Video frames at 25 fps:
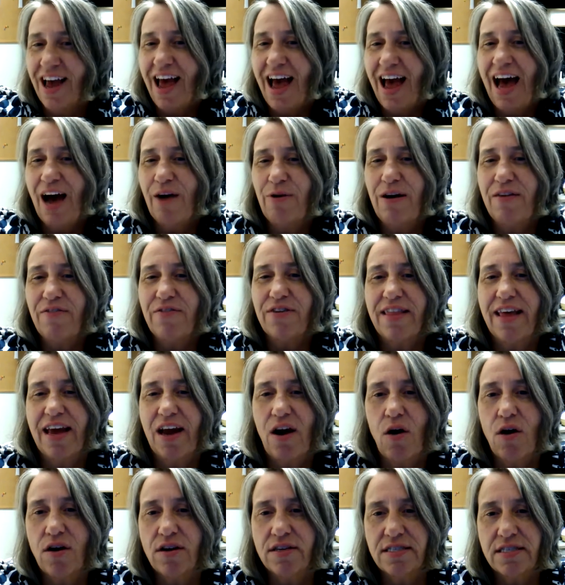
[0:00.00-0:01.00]
However,
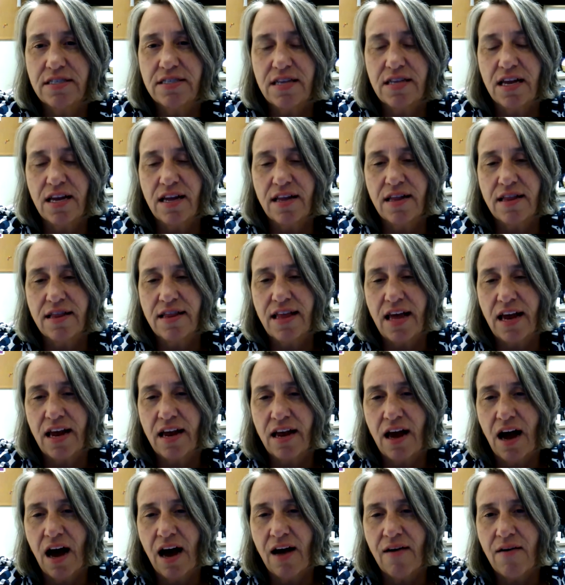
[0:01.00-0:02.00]

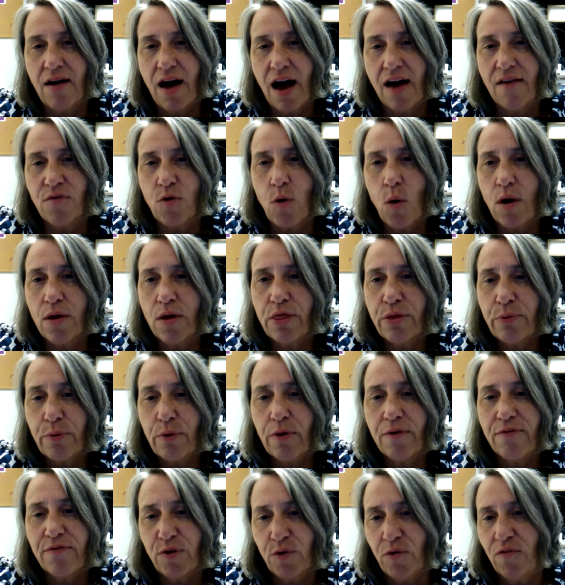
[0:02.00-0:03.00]
I've gone through
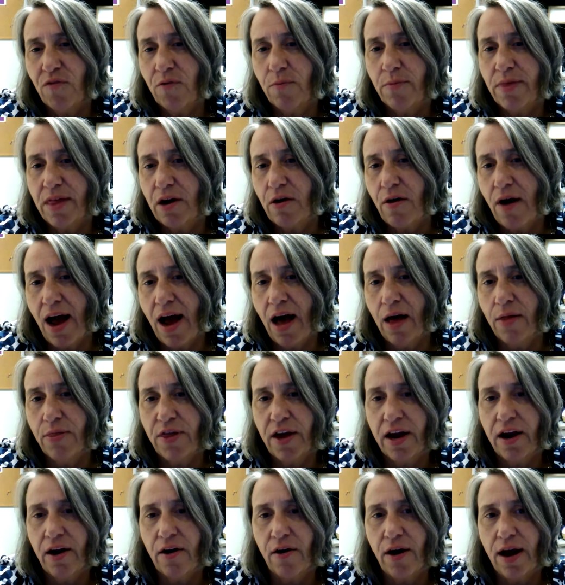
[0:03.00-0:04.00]
a few of them that are out
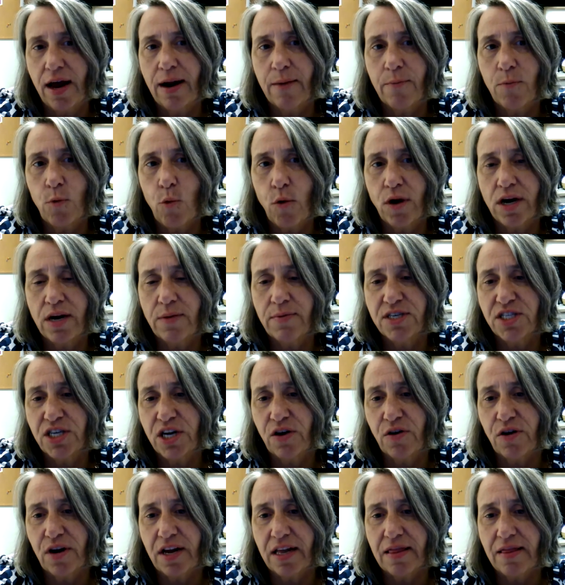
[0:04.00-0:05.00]
there, and I'm going to be
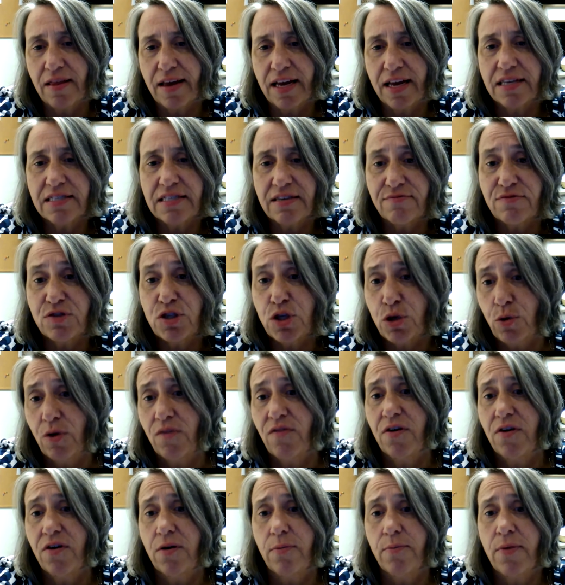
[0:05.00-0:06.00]
sharing links of 2 of
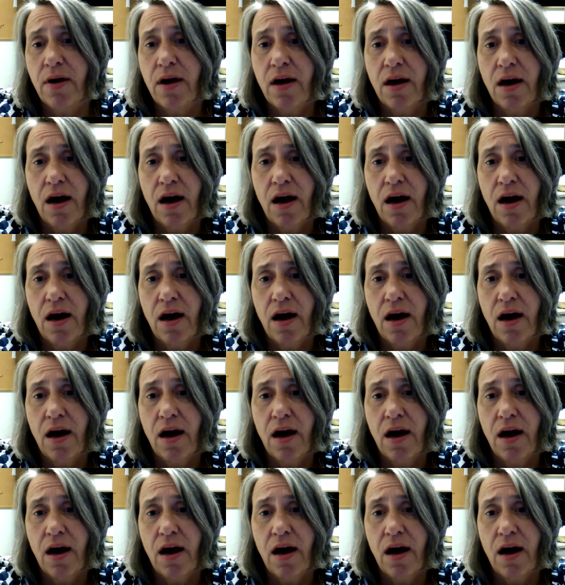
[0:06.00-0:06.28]
them